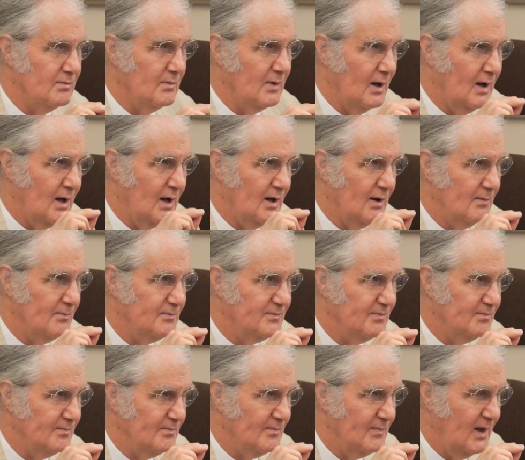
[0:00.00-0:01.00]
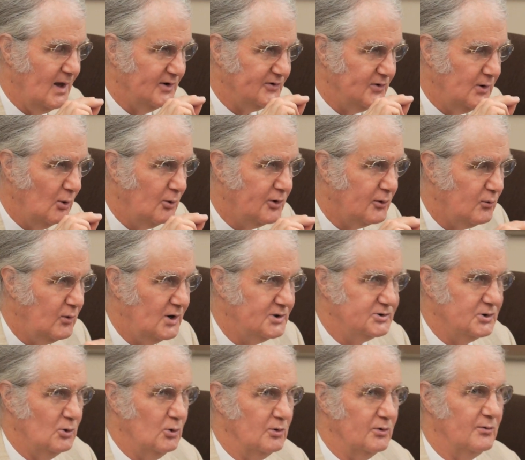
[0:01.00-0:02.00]
uh, has no
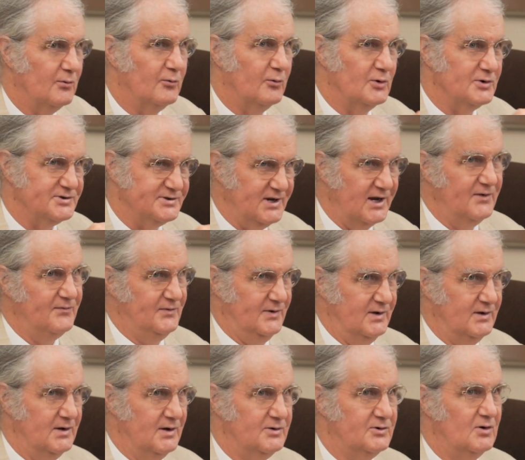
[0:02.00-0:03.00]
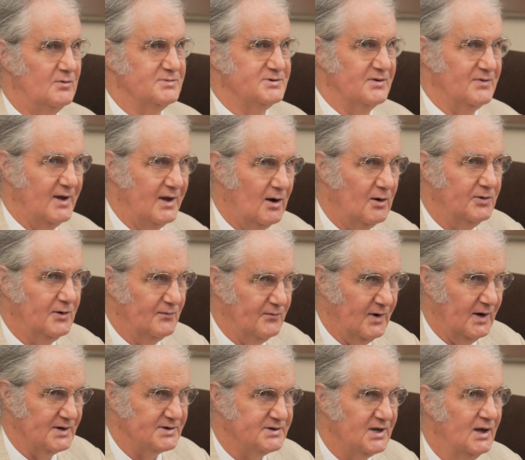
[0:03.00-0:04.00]
threshold for safety in terms of the health
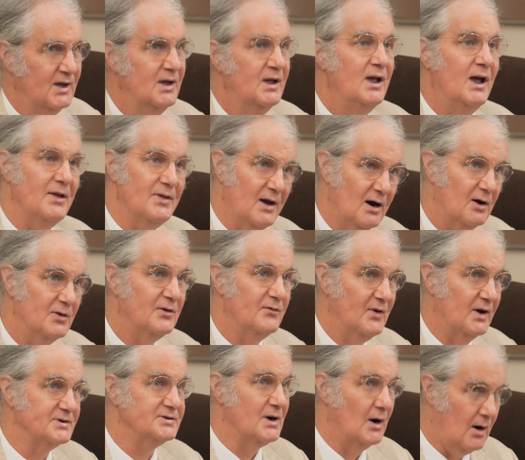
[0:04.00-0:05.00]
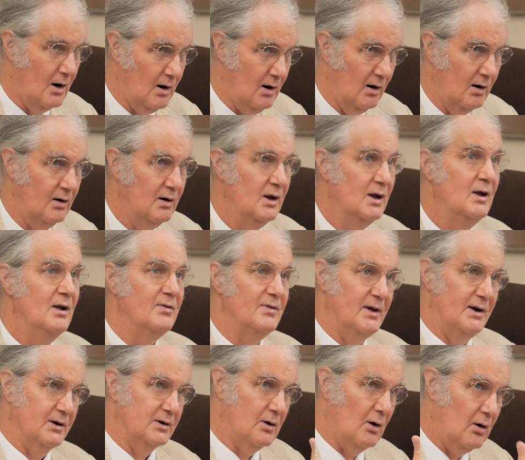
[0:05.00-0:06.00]
effects. And the health effects are
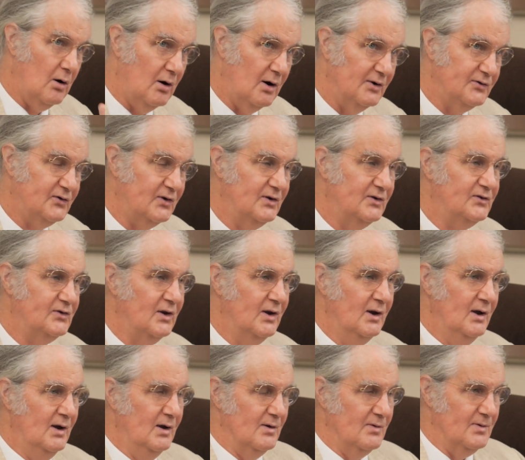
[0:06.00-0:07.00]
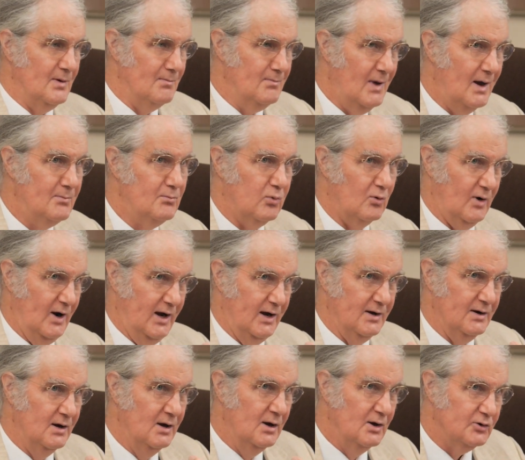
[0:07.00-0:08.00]
that it causes the
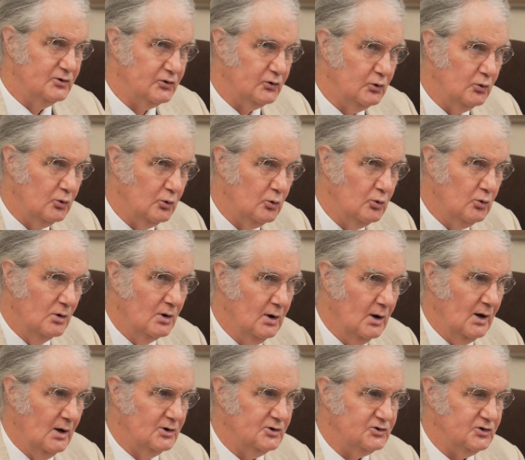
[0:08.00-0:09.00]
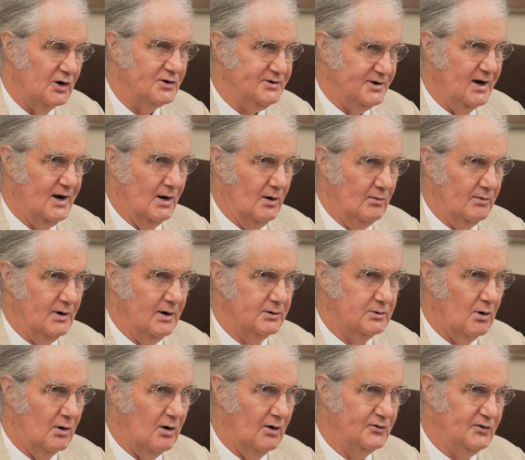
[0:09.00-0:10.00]
membrane to shut down. It
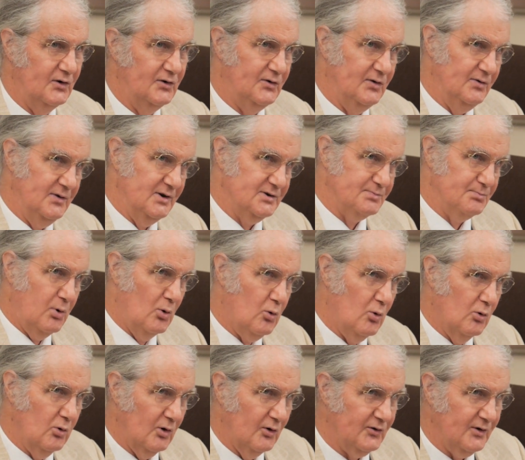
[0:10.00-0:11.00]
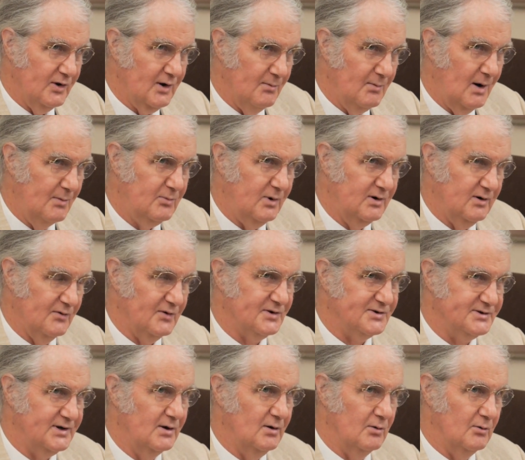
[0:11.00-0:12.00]
causes these pores in the membrane of the
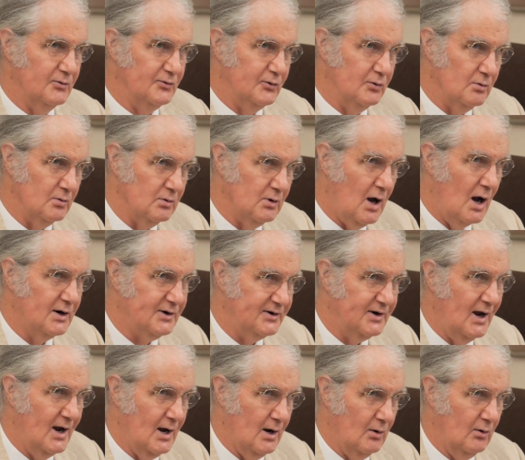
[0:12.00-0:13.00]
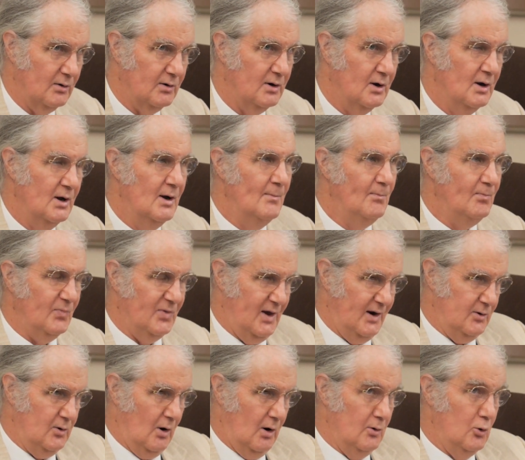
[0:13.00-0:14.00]
cell to lock down that
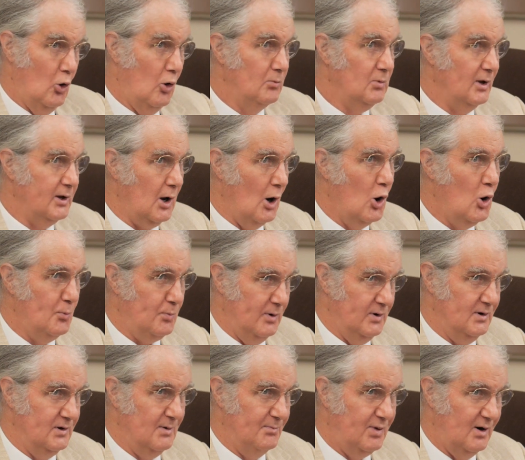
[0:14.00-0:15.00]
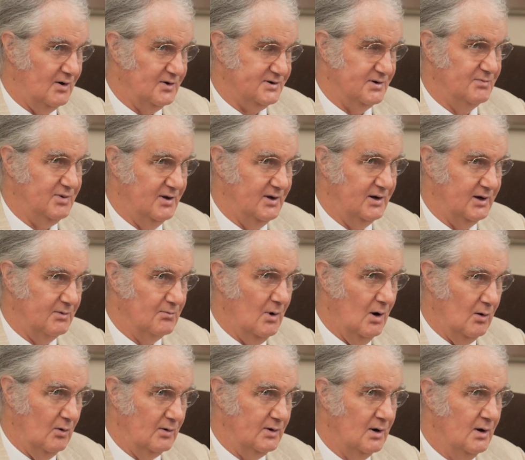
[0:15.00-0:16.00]
are normally open in the parasympathetic
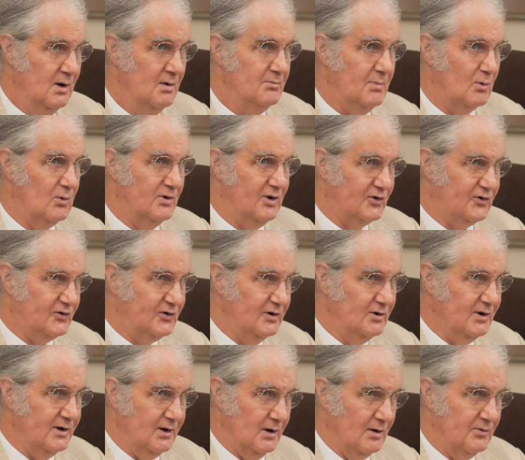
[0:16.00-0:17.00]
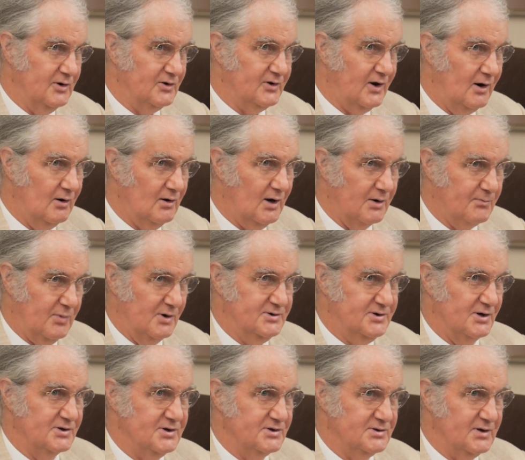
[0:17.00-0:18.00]
mode. But when the cilia, these hair-like
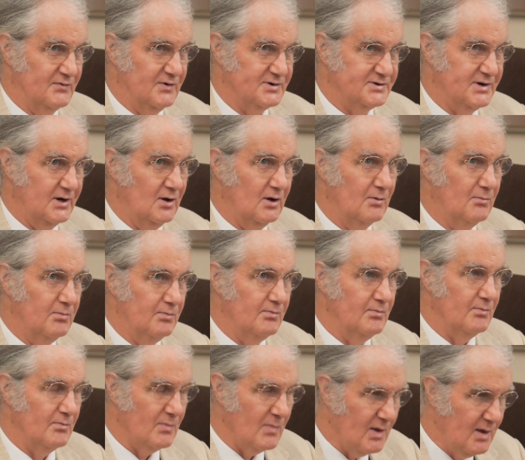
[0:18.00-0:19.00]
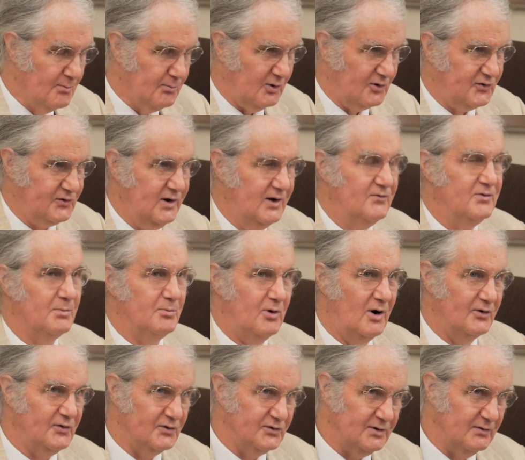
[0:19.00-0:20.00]
projections of the cell, perceive the
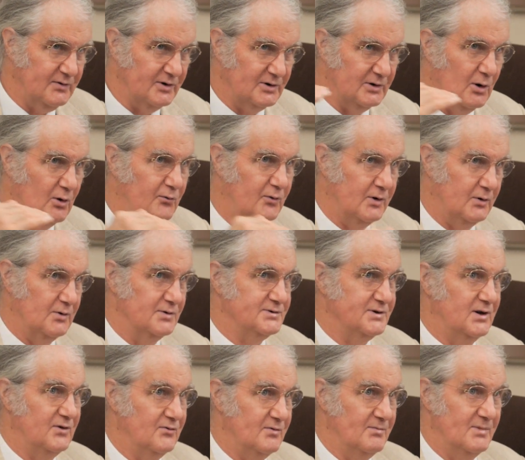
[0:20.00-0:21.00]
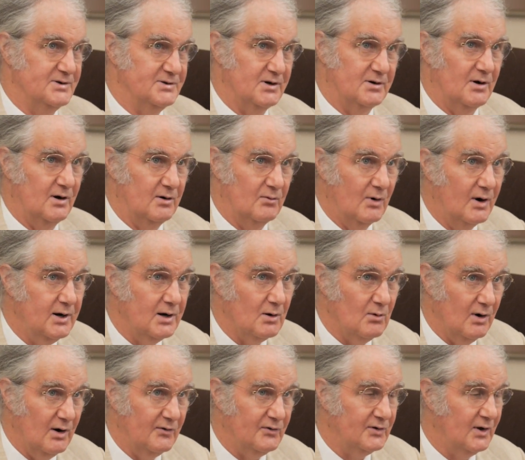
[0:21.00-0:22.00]
presence of these low-frequency information-carrying radio
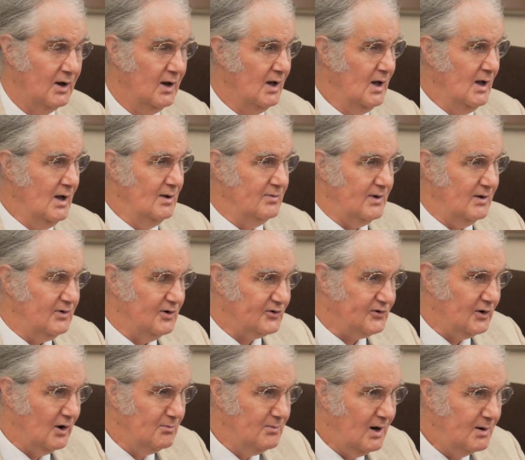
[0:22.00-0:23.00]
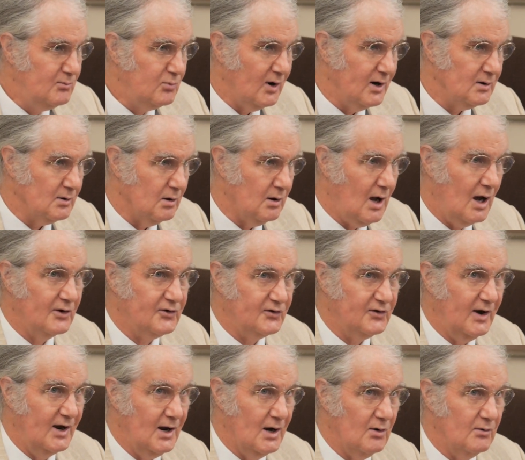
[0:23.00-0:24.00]
waves, then the cell membrane locks
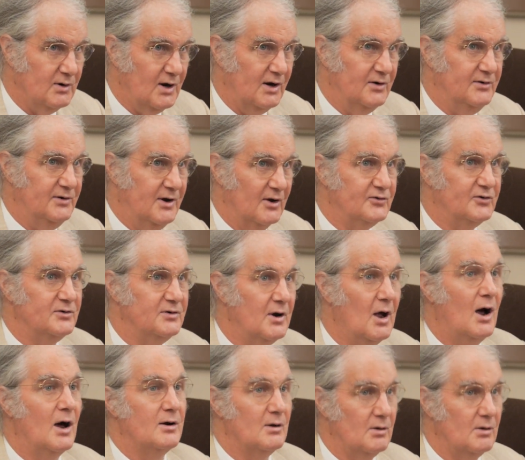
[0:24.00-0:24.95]
down and does not